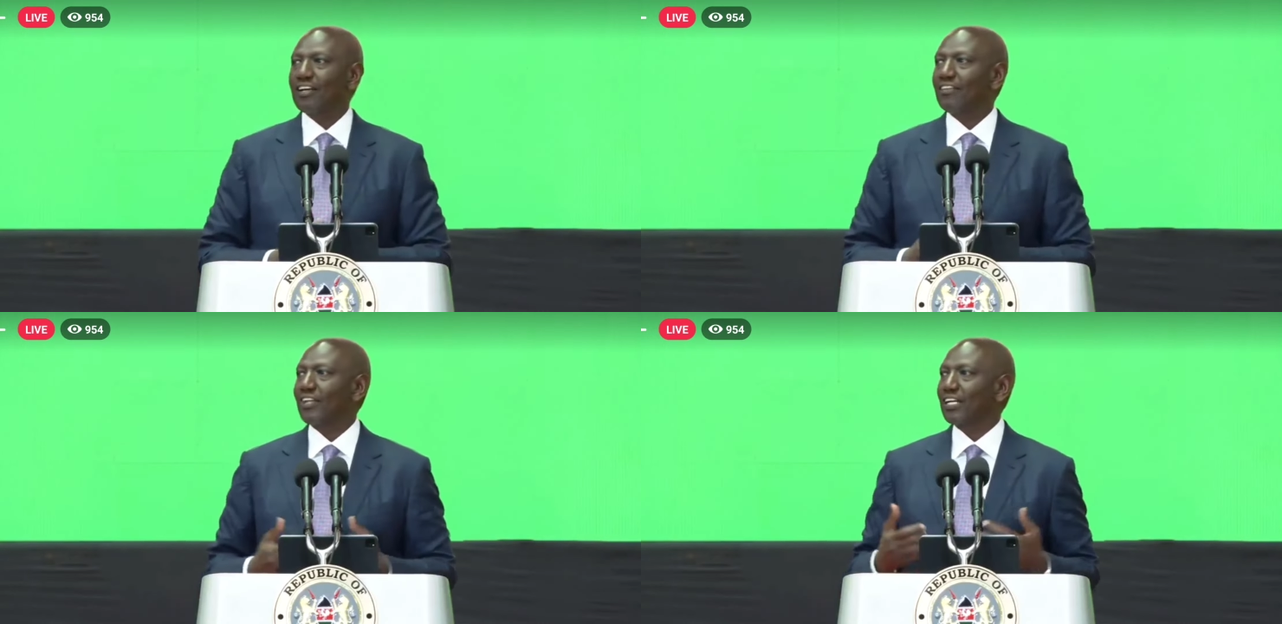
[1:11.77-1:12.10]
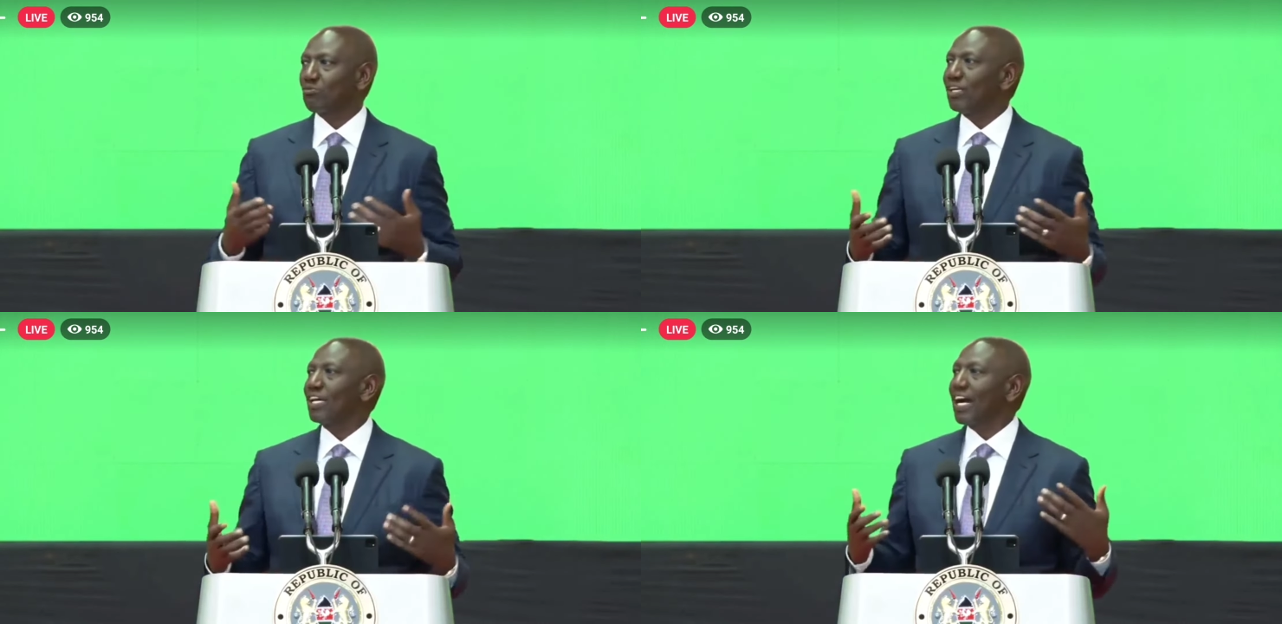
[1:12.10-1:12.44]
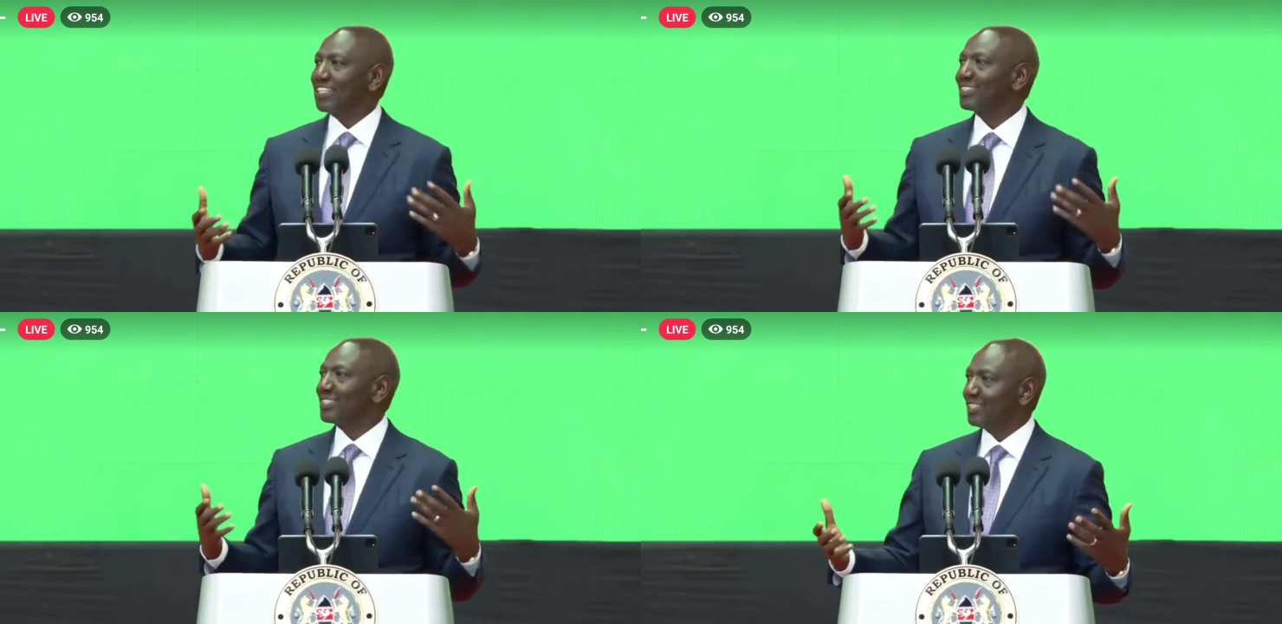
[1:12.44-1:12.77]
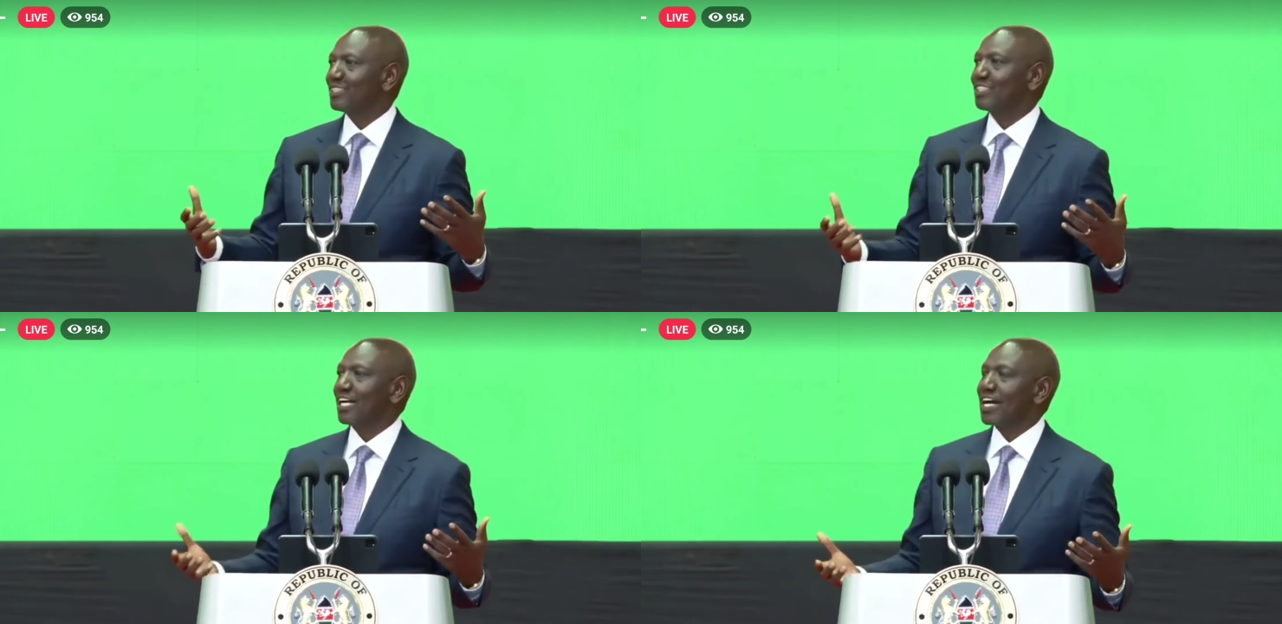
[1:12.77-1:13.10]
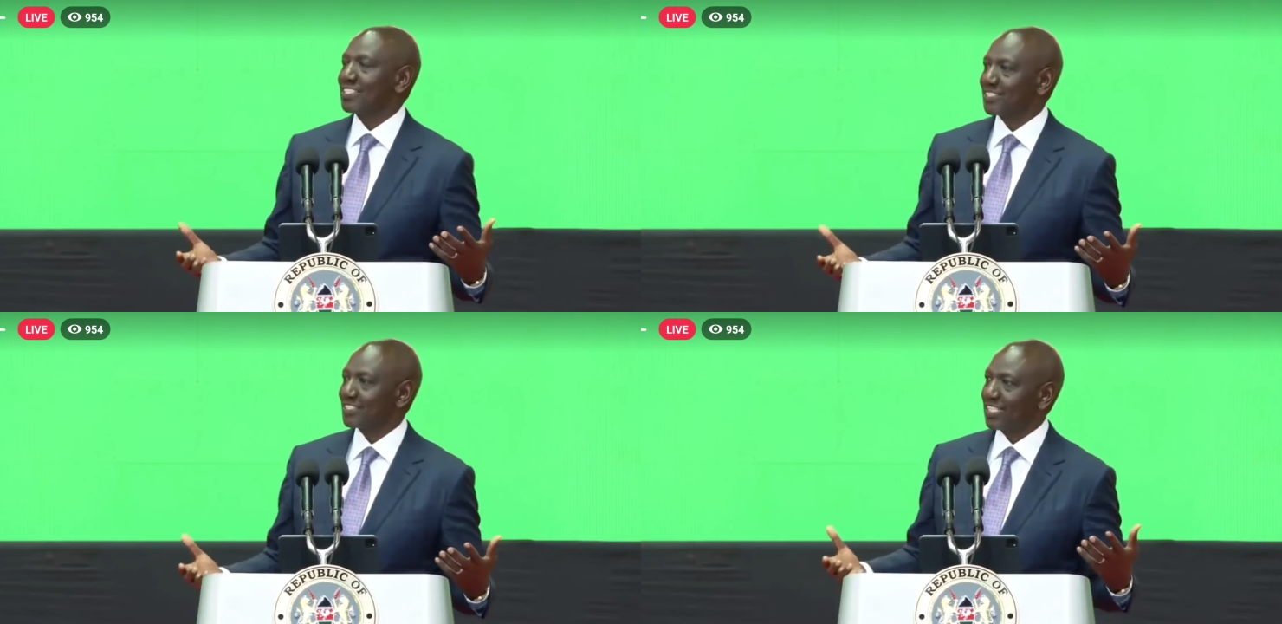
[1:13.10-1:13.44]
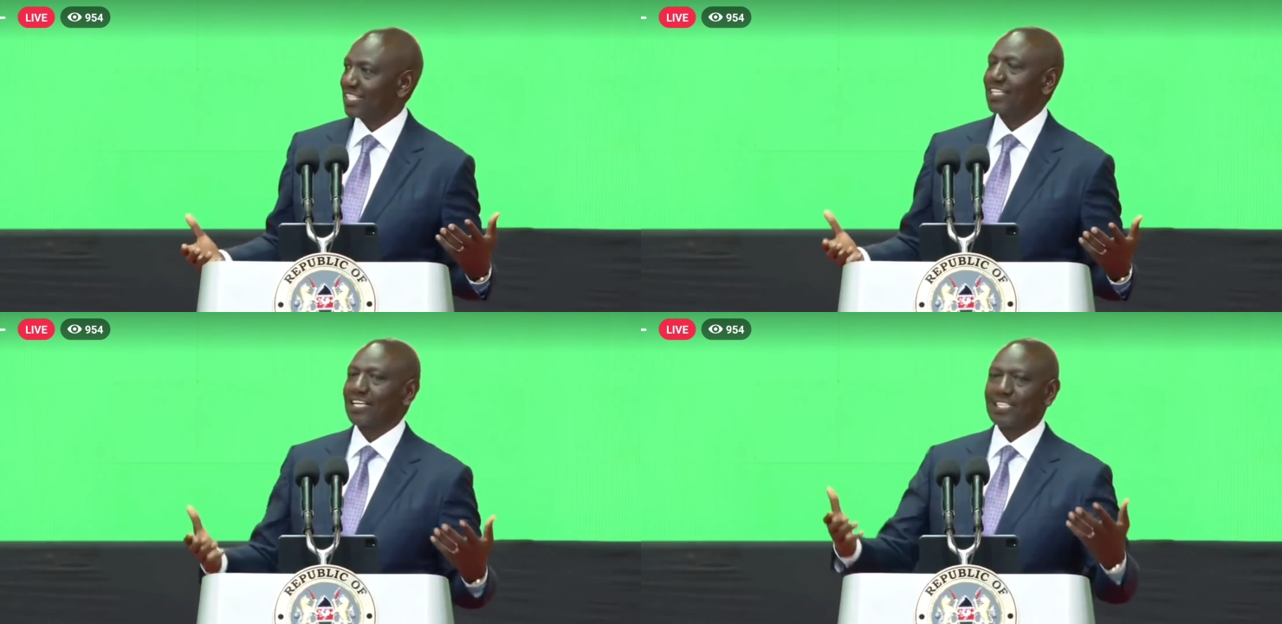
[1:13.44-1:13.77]
that will assist us take
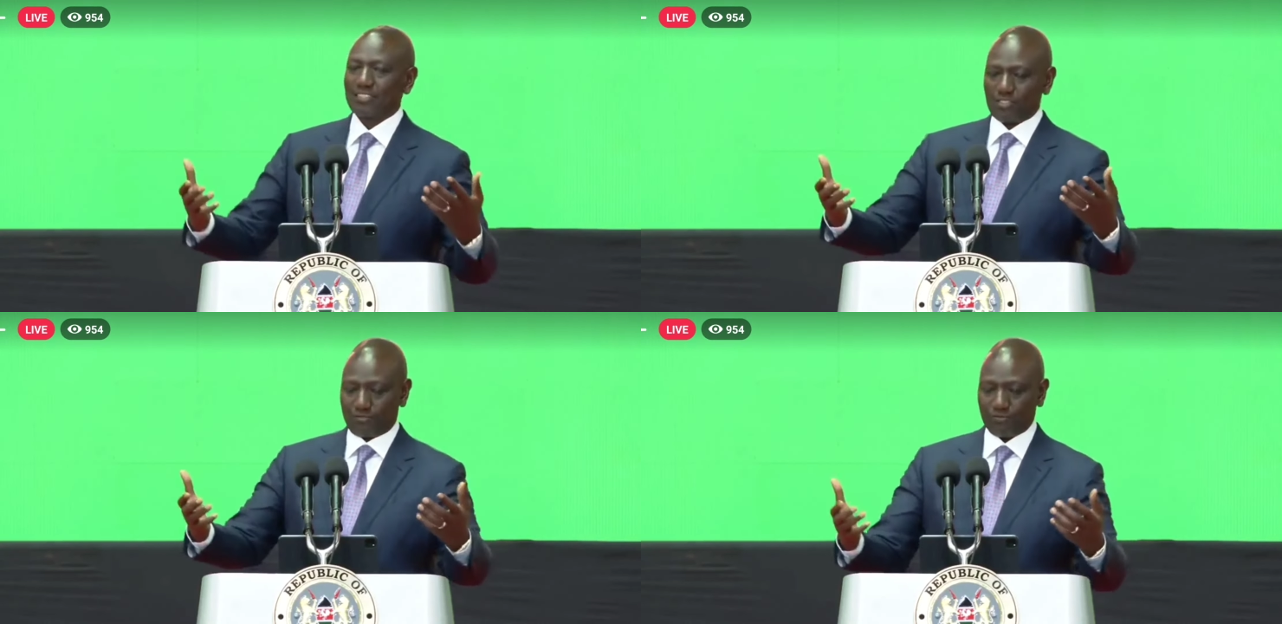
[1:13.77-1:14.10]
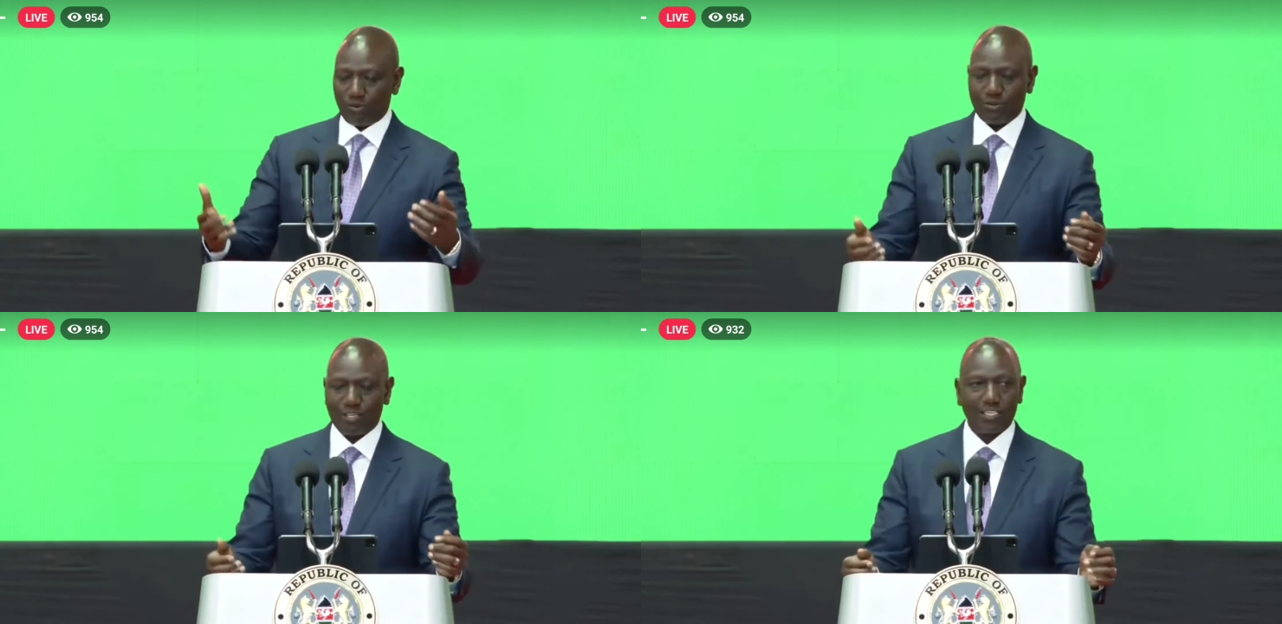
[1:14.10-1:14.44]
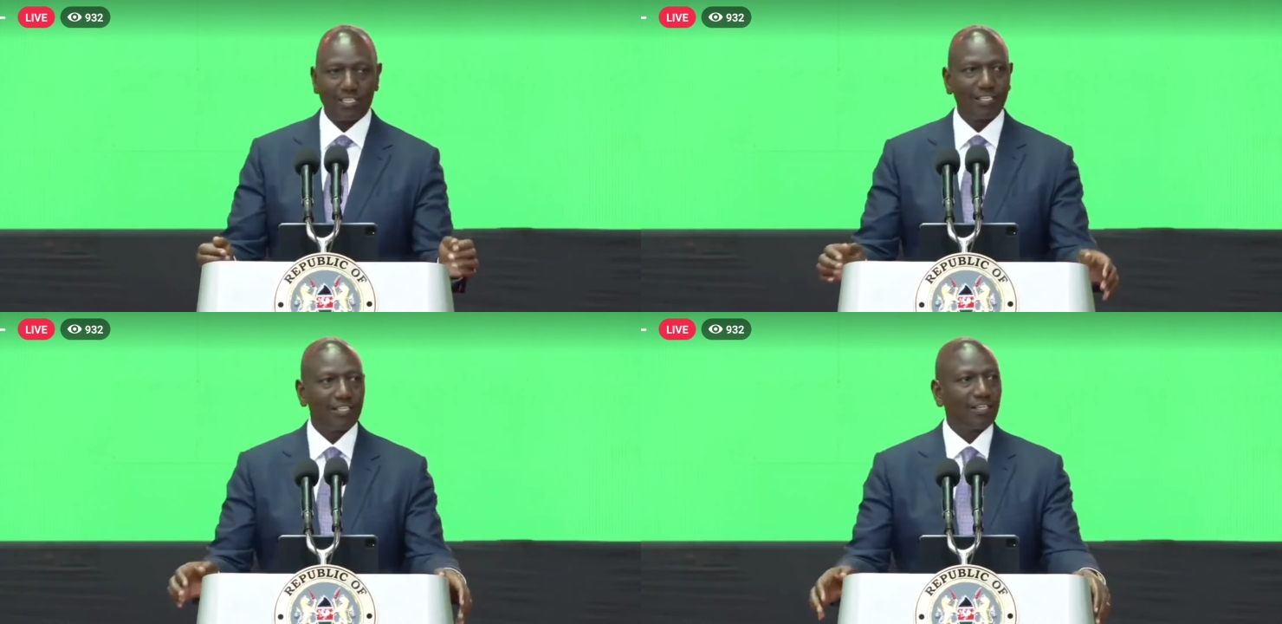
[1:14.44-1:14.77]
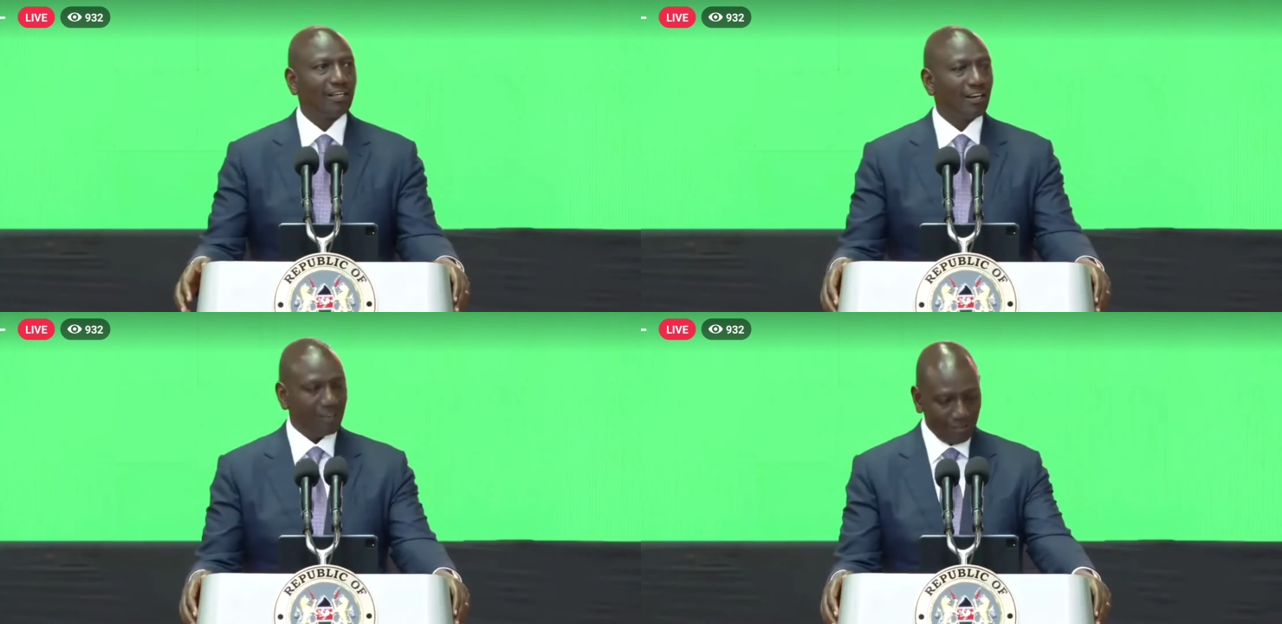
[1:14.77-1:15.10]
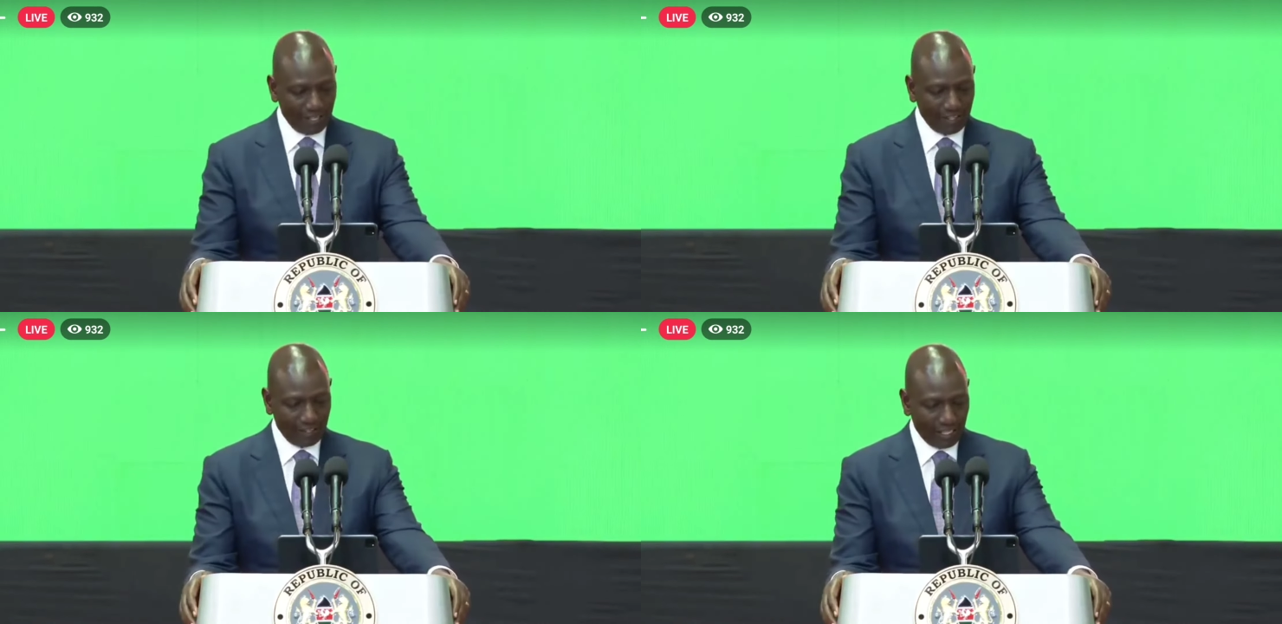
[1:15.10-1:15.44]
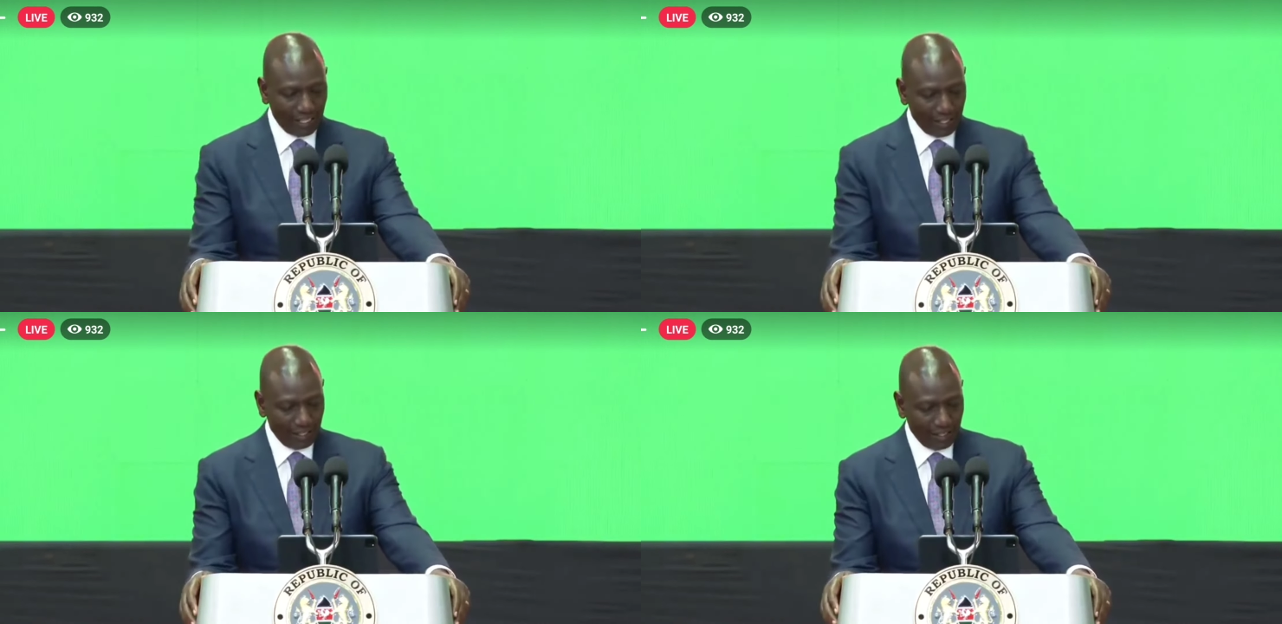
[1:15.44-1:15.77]
the country forward, rather than